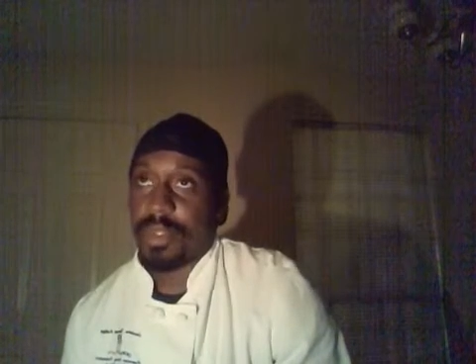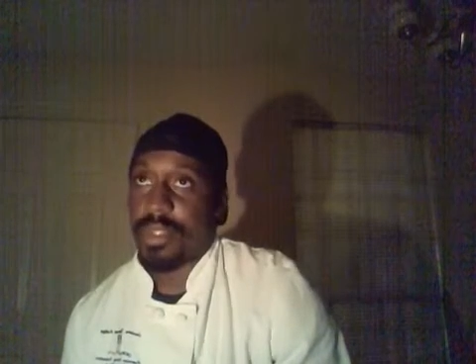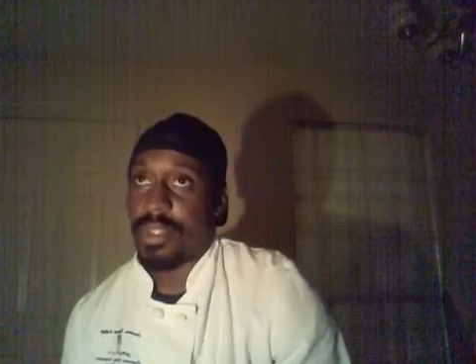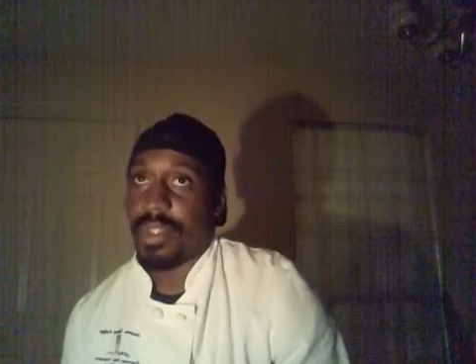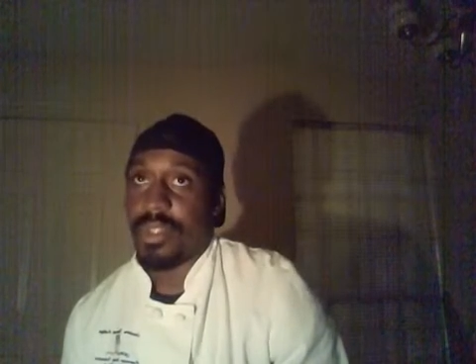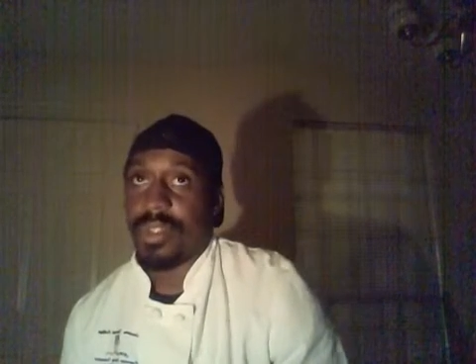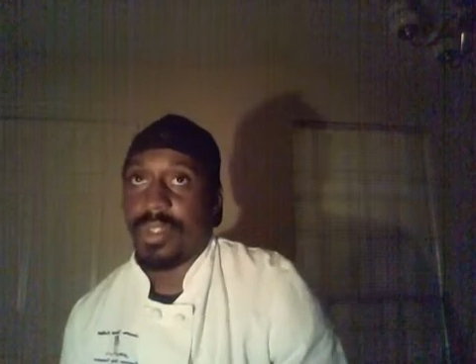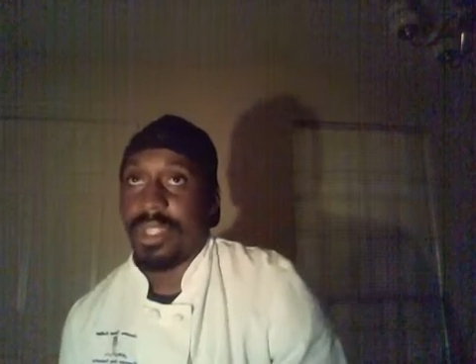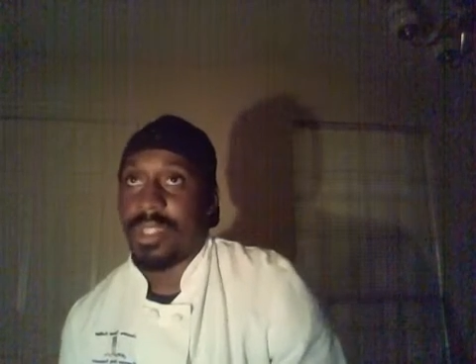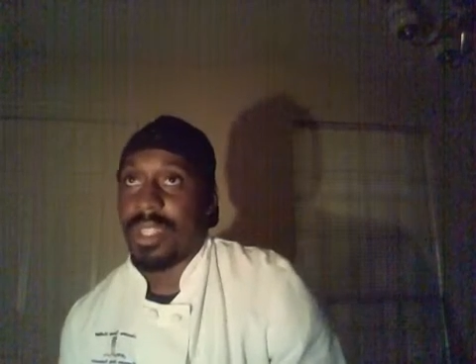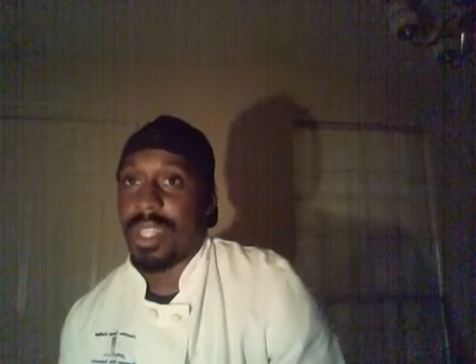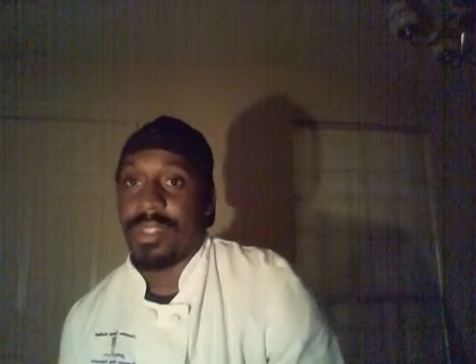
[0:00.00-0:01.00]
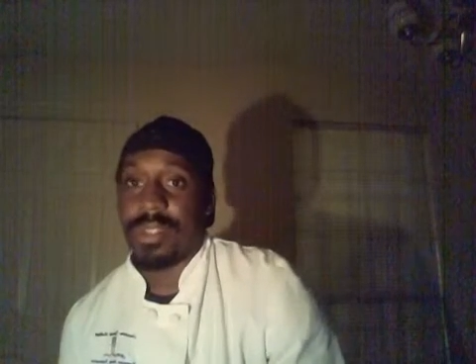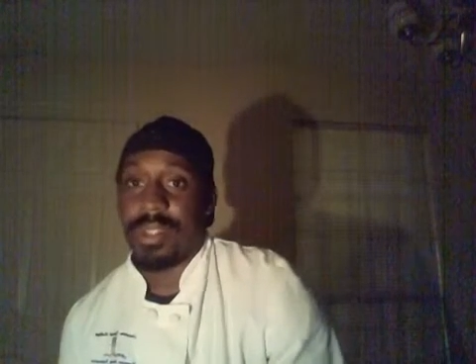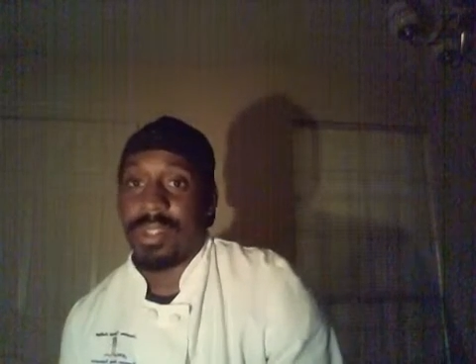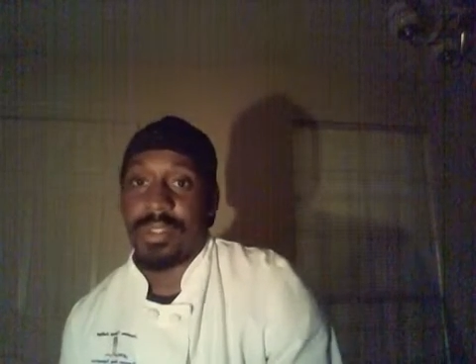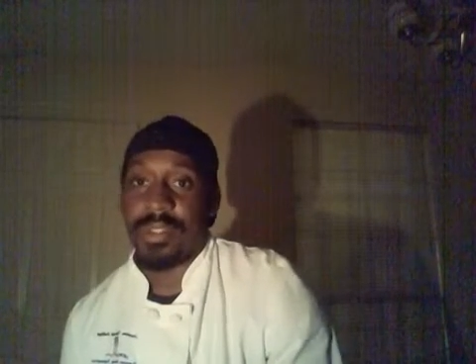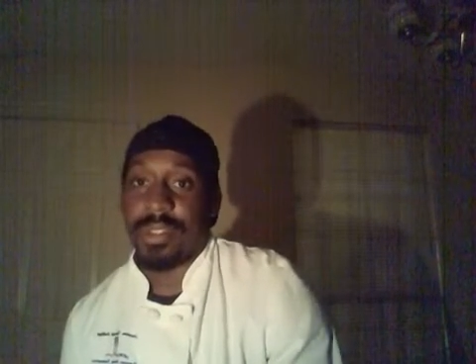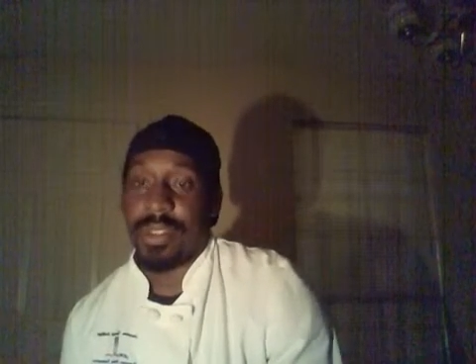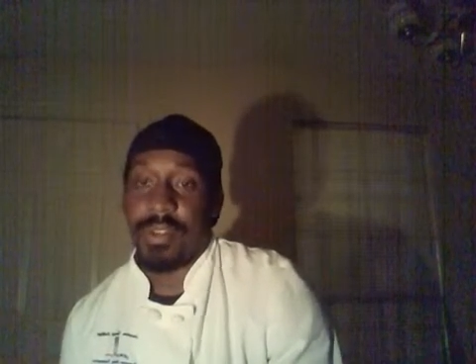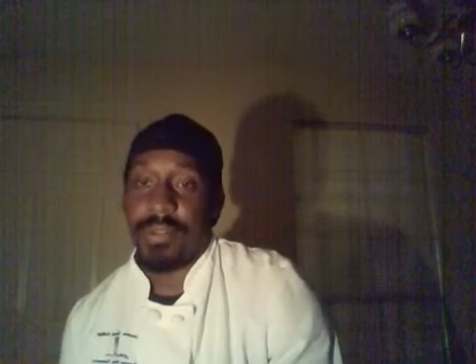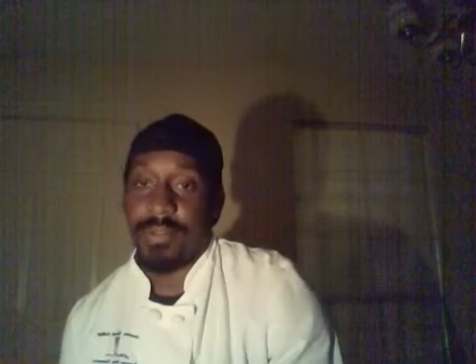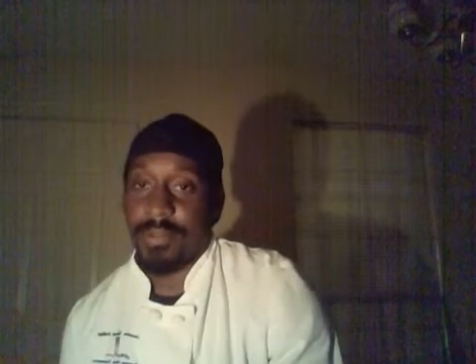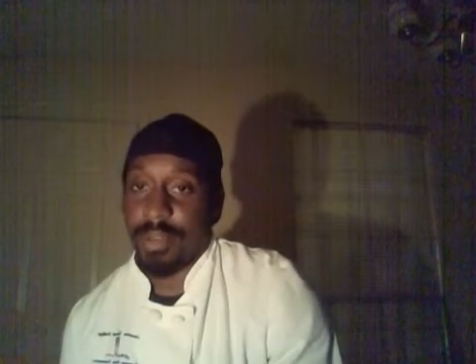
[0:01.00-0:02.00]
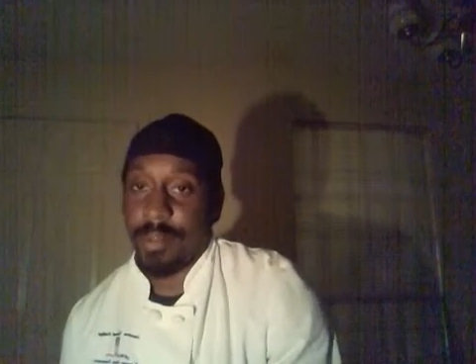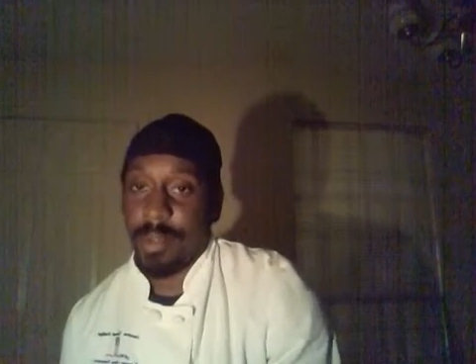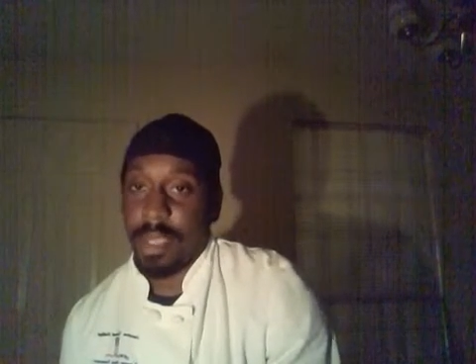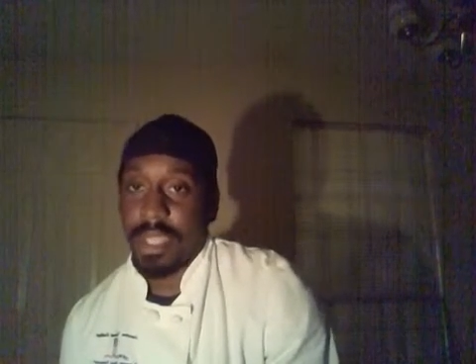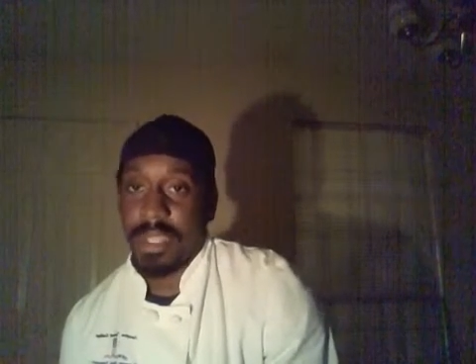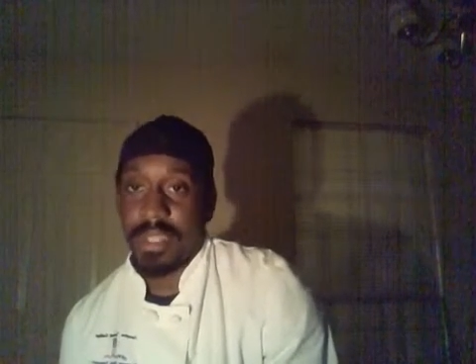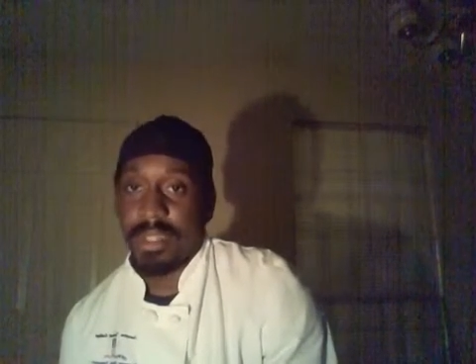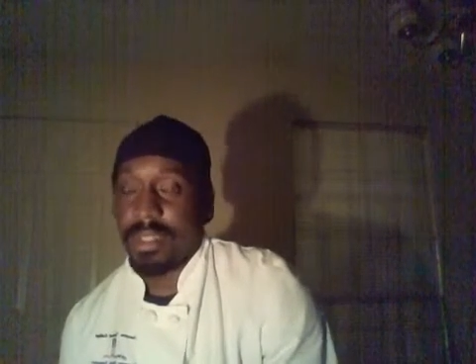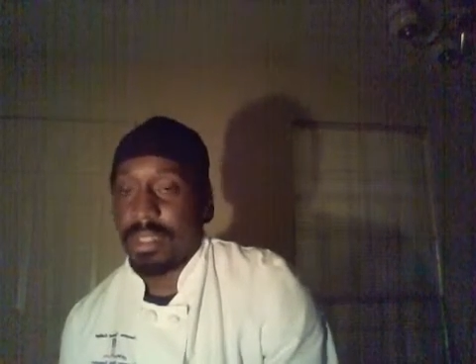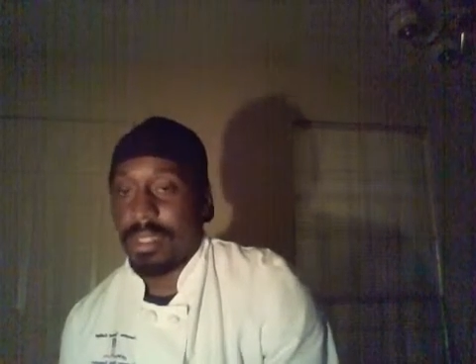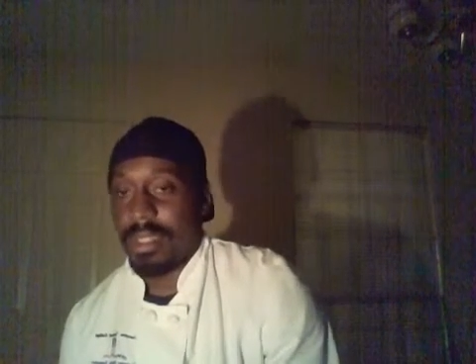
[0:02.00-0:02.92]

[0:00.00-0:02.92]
It touches the intestines of a pig.